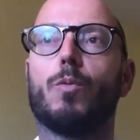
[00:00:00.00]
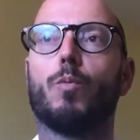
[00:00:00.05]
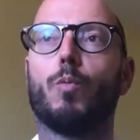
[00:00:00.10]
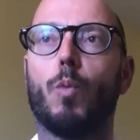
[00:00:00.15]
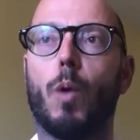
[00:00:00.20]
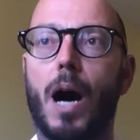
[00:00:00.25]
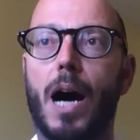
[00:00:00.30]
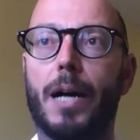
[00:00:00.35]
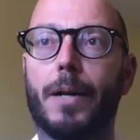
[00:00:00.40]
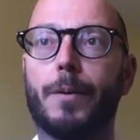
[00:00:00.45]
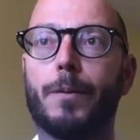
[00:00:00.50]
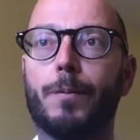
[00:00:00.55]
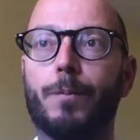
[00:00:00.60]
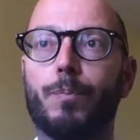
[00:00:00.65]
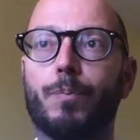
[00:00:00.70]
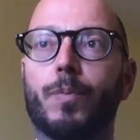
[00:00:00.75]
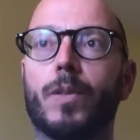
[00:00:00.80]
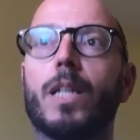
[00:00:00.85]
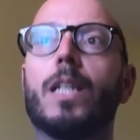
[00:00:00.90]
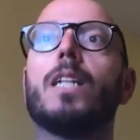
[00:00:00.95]
1,
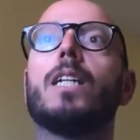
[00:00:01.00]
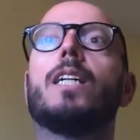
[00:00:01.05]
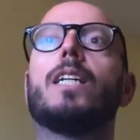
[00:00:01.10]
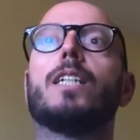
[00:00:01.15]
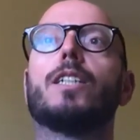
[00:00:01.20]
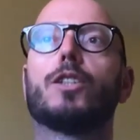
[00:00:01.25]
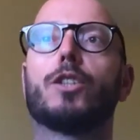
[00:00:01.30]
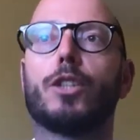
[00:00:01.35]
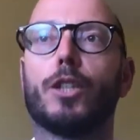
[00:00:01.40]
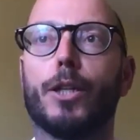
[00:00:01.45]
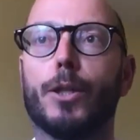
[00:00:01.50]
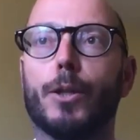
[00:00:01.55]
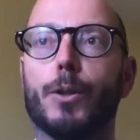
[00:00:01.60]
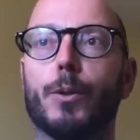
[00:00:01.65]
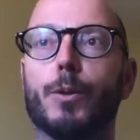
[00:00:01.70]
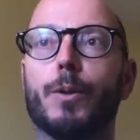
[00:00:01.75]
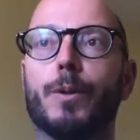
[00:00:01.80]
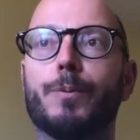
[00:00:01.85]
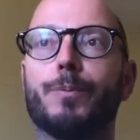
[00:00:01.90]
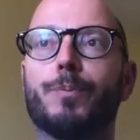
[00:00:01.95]
2,